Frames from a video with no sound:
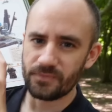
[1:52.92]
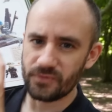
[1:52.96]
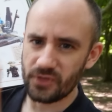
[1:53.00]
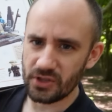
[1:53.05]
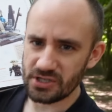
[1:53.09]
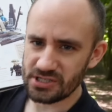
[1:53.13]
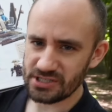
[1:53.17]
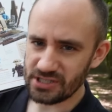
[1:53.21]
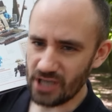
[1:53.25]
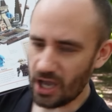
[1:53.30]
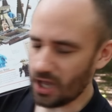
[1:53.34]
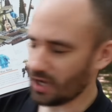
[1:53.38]

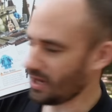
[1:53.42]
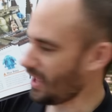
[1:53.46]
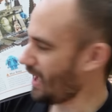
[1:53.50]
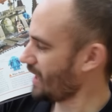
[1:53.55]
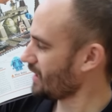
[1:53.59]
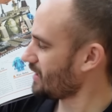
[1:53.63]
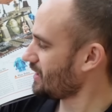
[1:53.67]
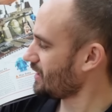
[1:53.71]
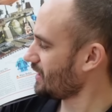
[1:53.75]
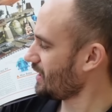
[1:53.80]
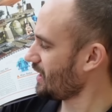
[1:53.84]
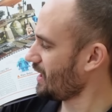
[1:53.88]
The
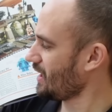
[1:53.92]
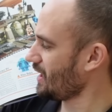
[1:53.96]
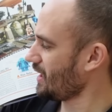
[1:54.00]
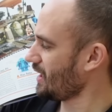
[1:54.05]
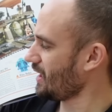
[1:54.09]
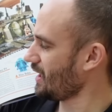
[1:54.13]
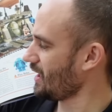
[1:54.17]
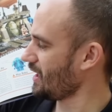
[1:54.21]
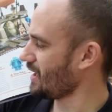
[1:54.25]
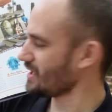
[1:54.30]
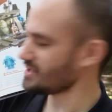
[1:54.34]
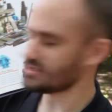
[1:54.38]
Sarlacc
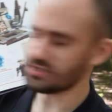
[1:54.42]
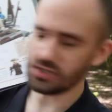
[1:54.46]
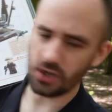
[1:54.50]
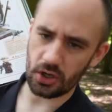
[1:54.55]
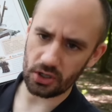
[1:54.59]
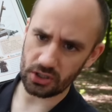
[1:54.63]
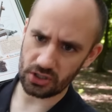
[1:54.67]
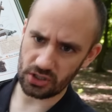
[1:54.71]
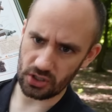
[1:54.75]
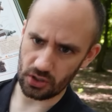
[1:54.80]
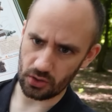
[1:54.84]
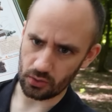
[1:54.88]
is
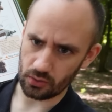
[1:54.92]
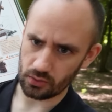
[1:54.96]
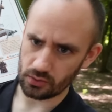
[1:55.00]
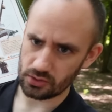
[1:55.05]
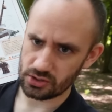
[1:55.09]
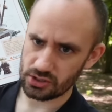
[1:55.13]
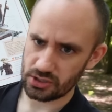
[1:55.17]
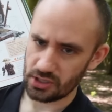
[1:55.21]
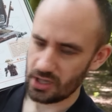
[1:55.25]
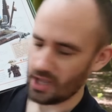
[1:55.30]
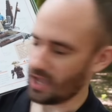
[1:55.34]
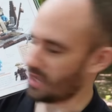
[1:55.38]
not
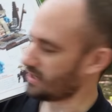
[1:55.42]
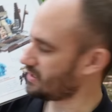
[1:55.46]
huge,